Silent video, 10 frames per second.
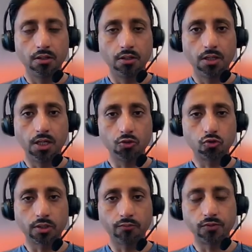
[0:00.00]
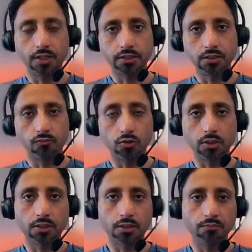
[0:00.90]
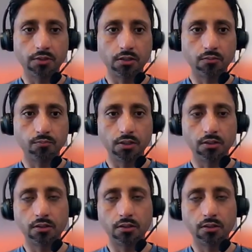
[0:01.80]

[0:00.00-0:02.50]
How to give title for the income statement.